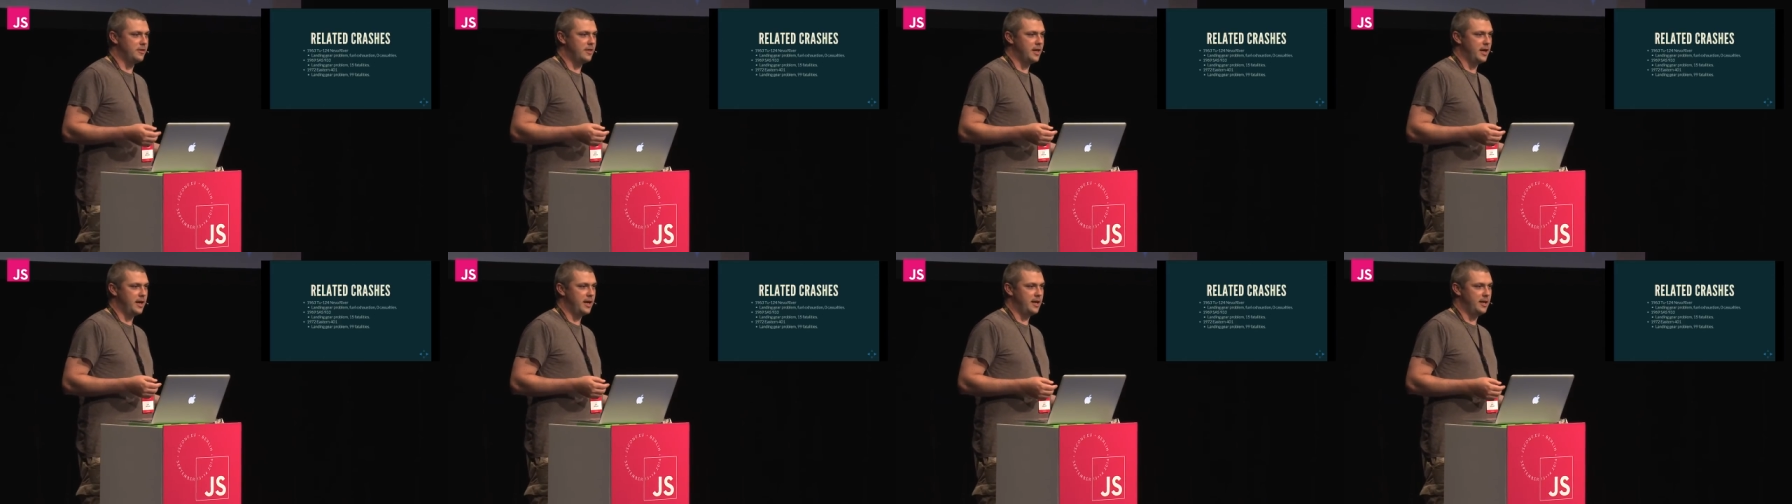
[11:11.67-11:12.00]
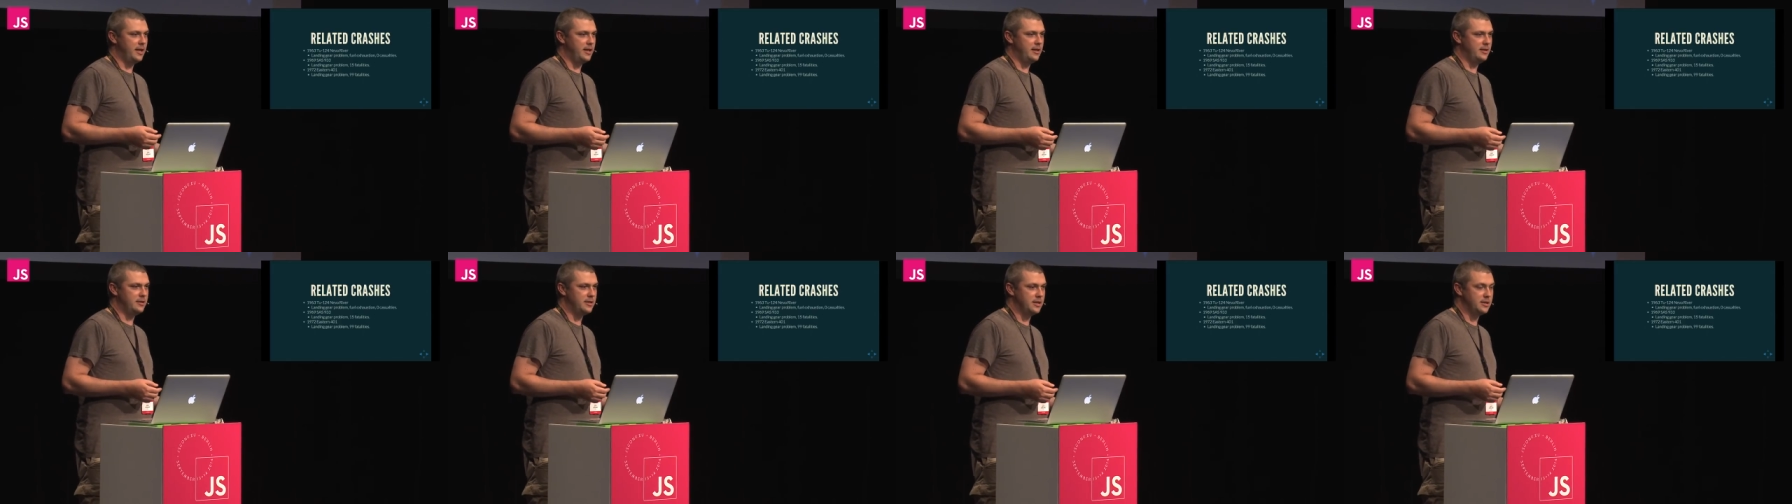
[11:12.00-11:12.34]

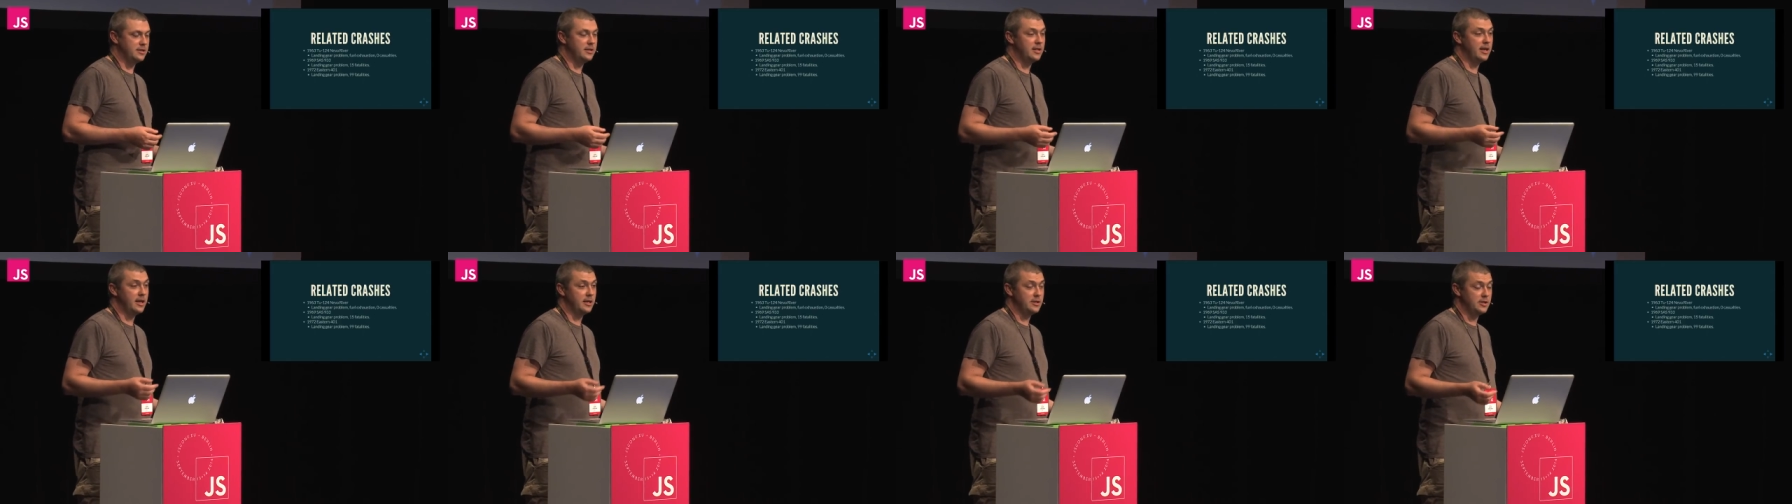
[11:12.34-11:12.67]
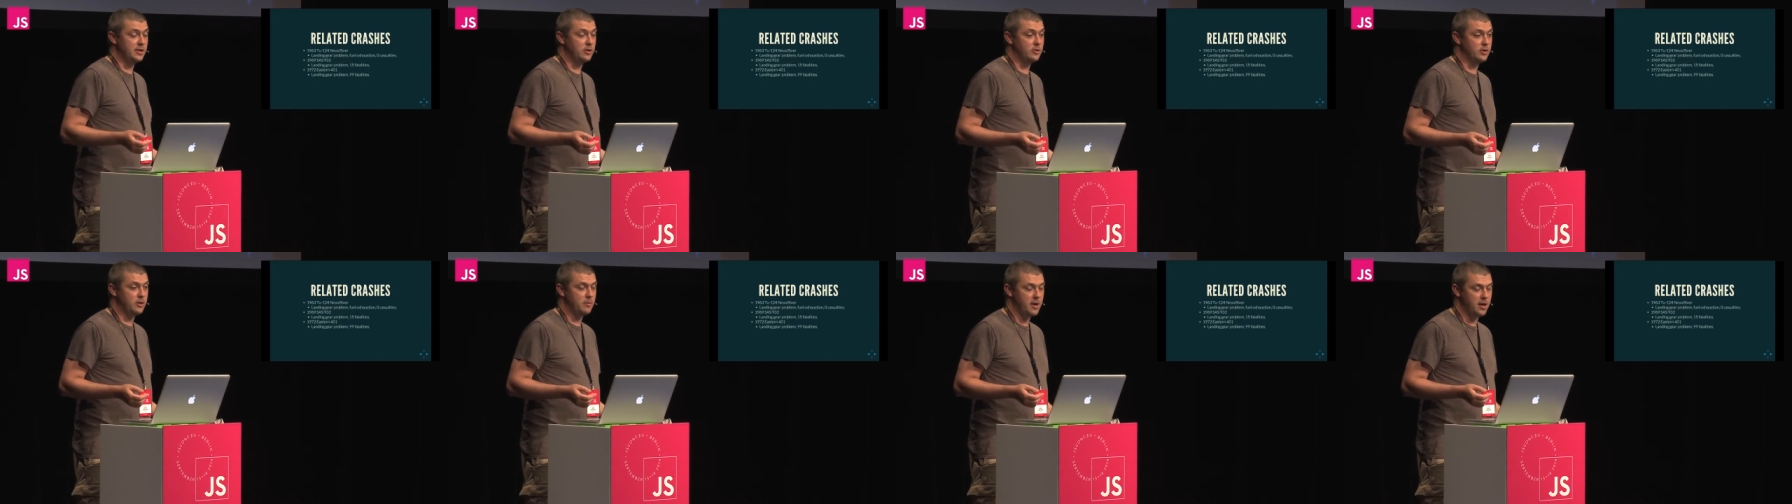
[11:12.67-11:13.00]
they disengaged
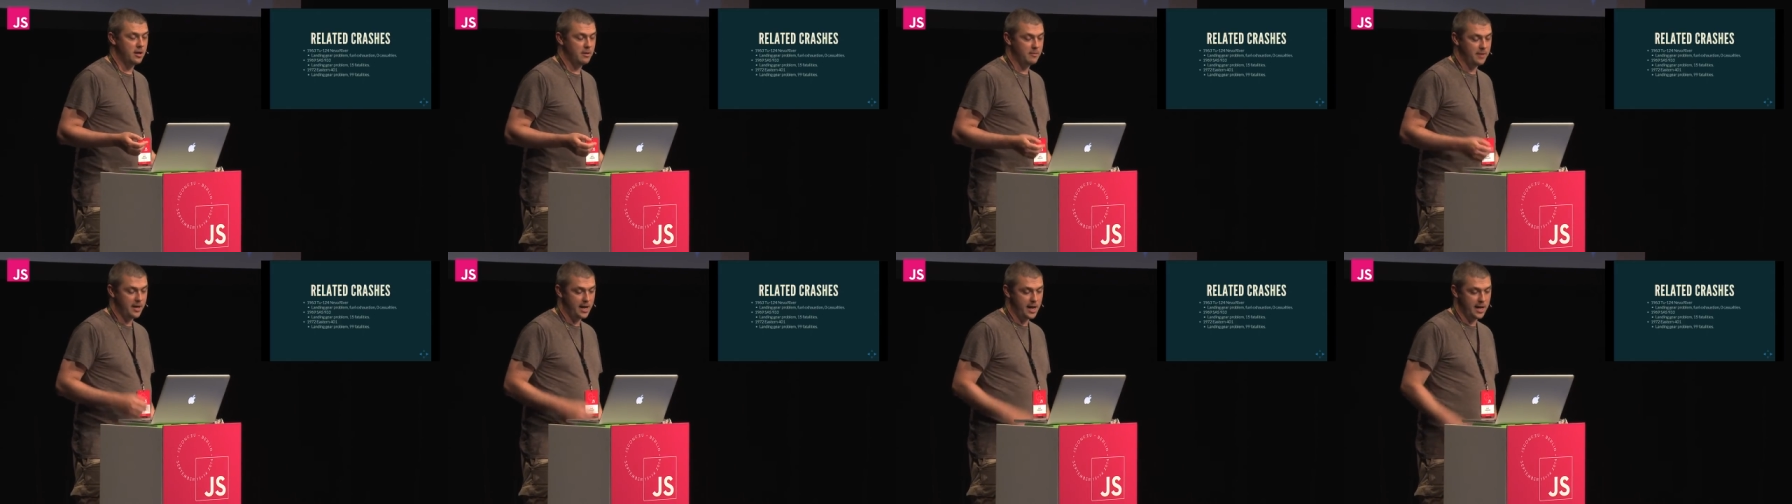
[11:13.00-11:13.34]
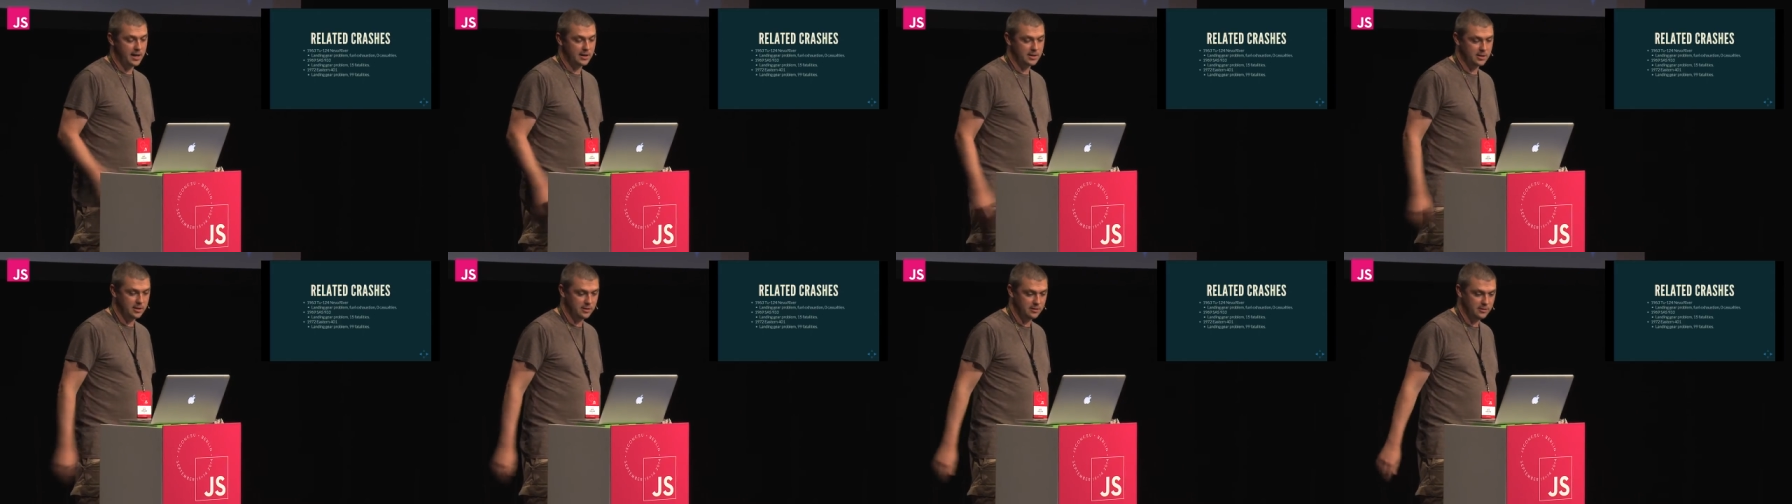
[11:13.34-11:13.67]
the autopilot by
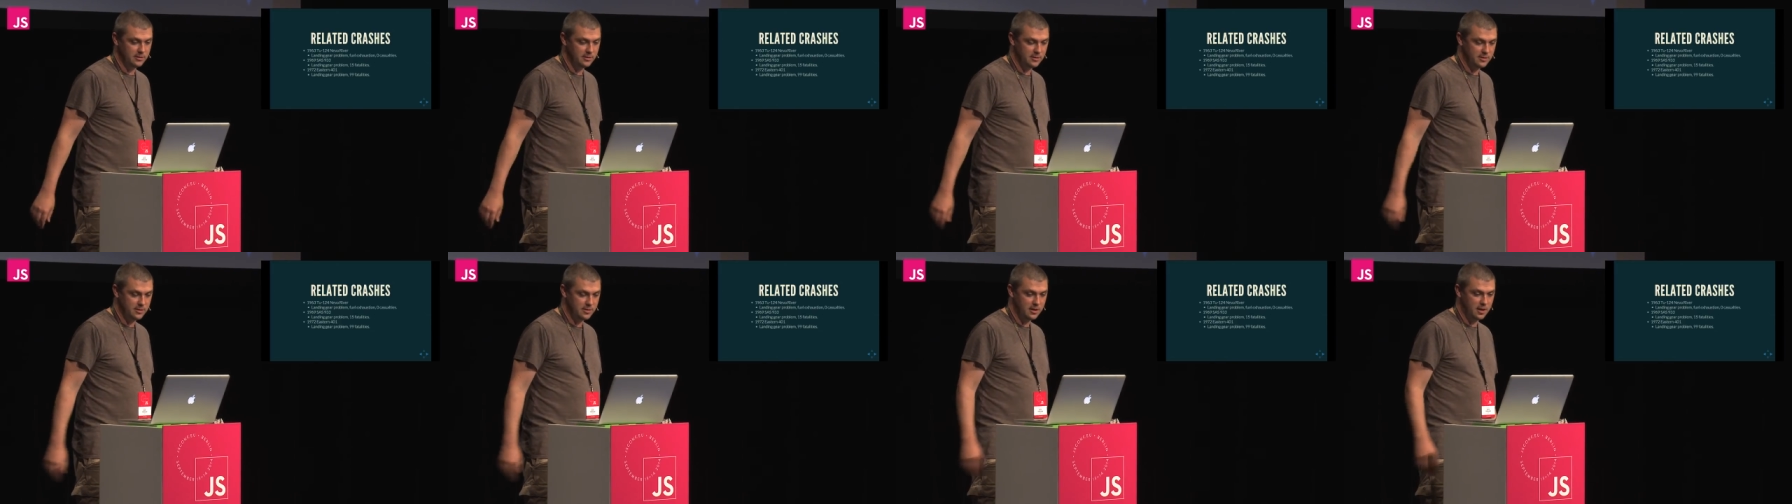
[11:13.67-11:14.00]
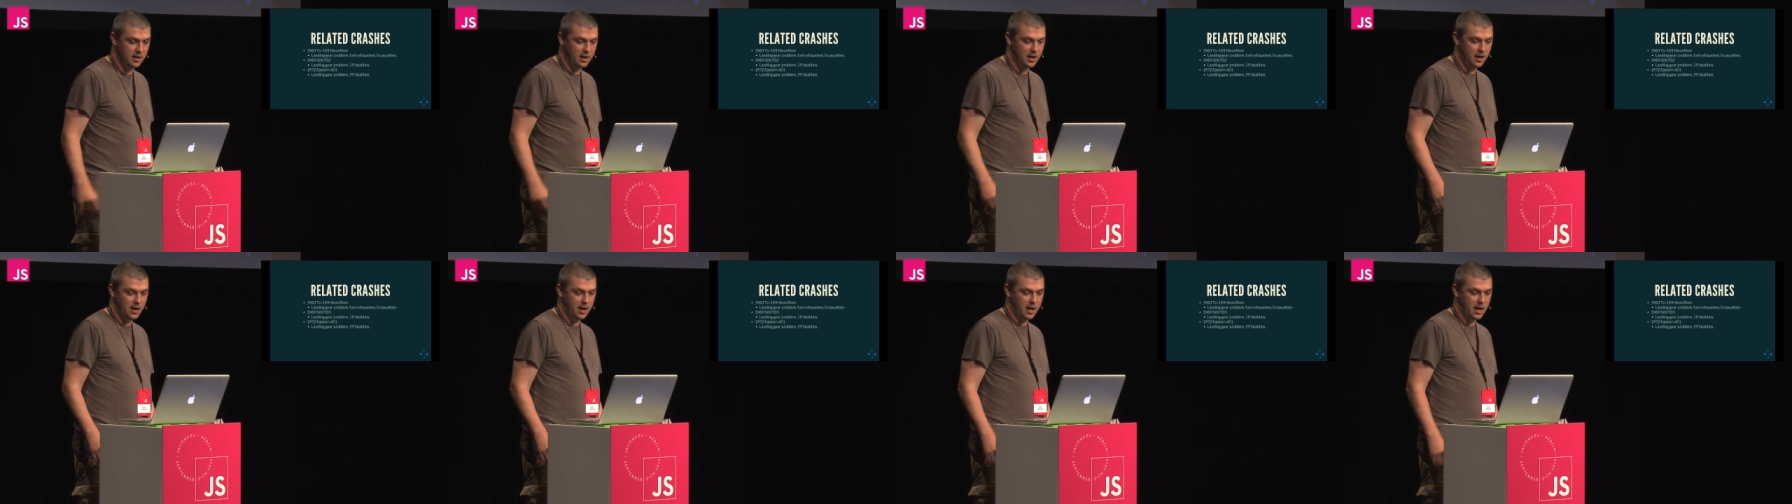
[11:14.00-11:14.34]
accident,
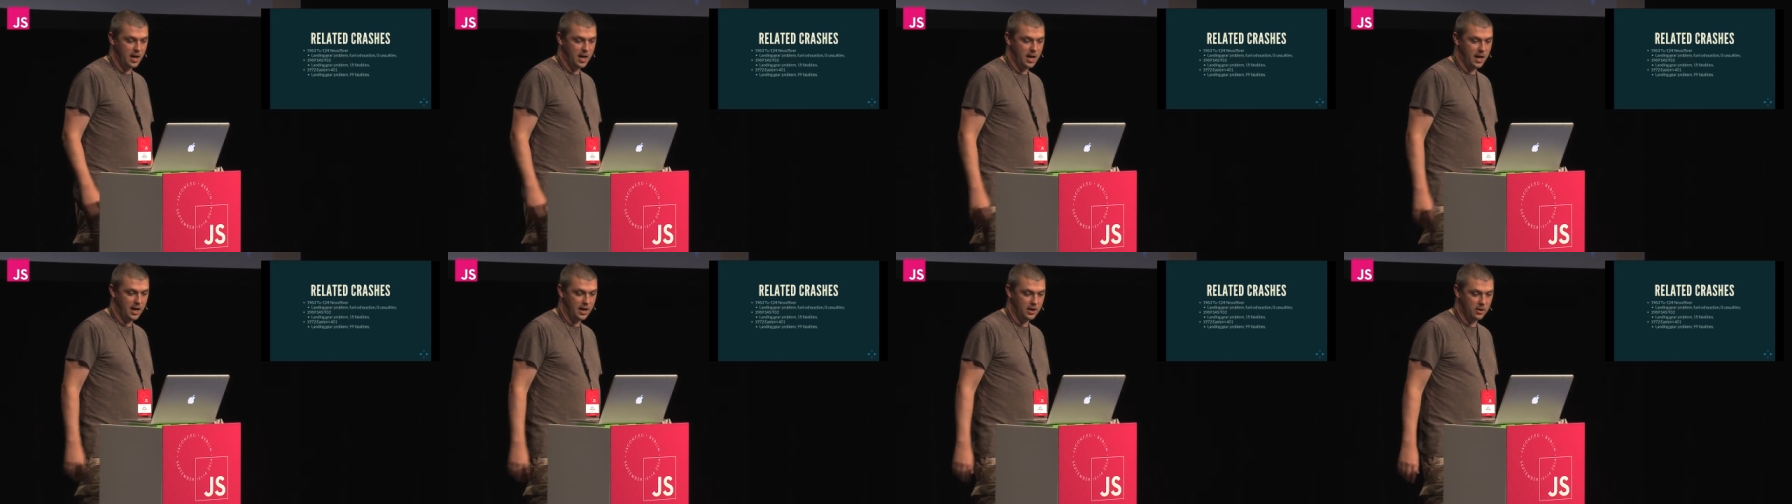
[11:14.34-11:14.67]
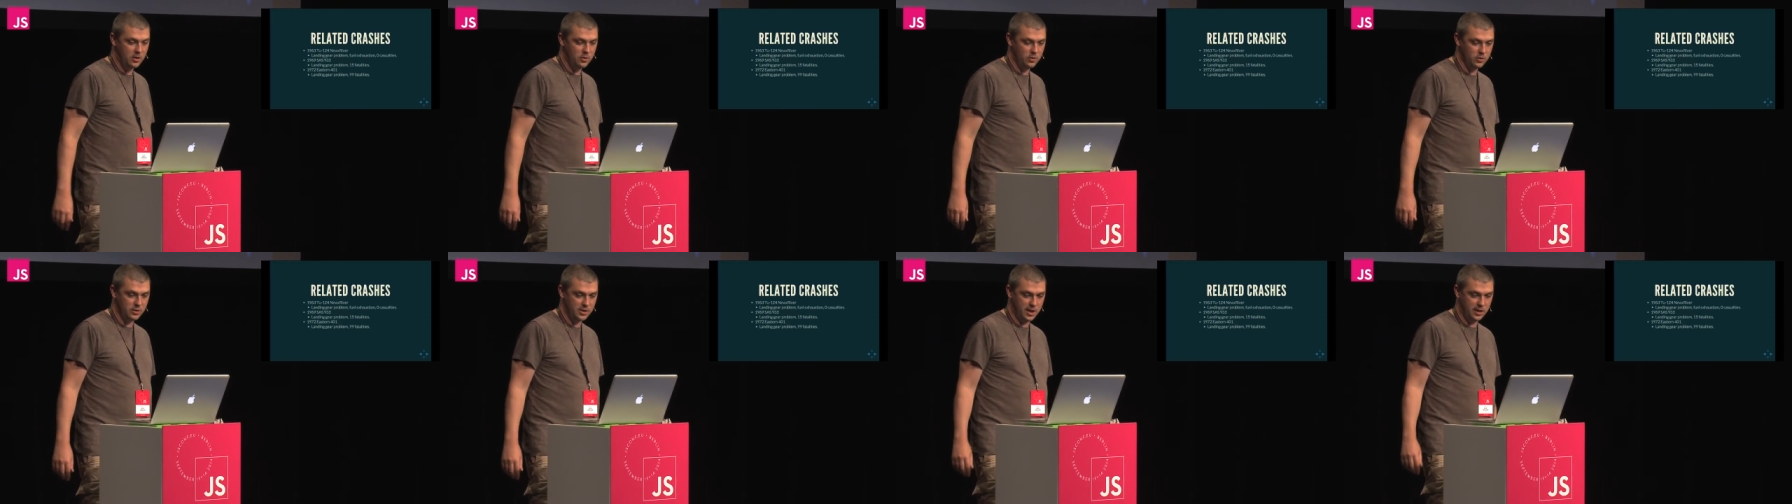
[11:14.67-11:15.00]
uh,
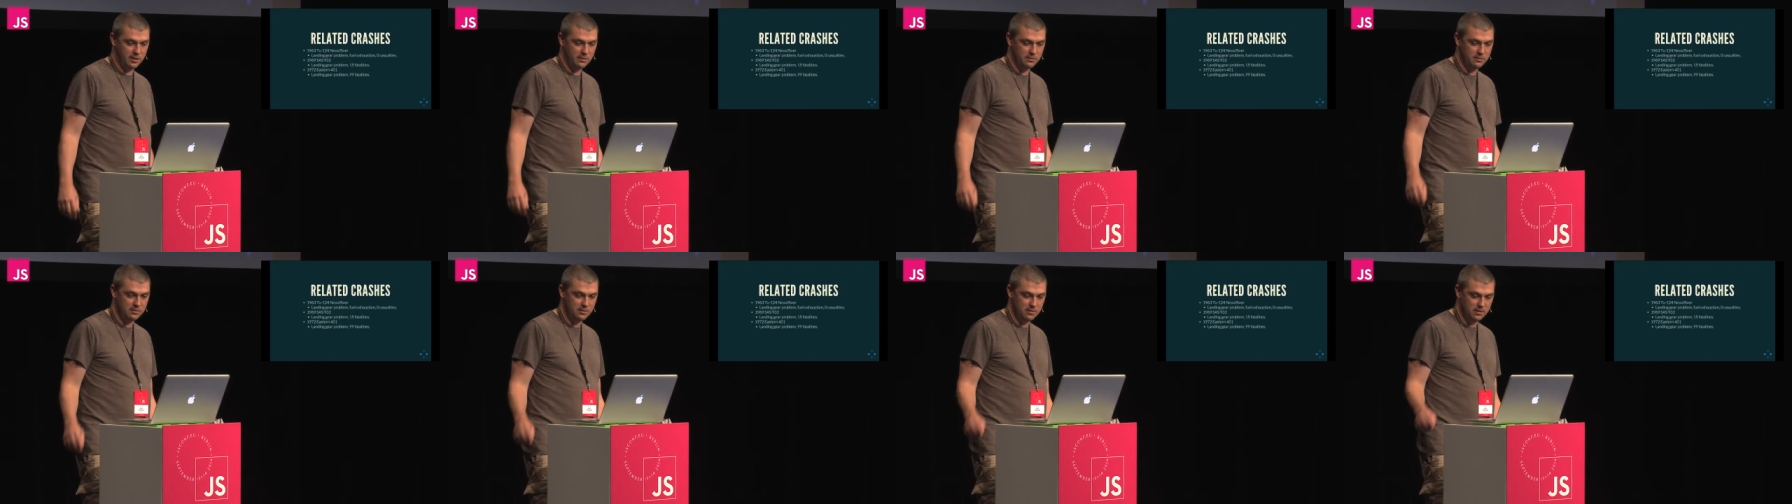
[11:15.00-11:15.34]
causing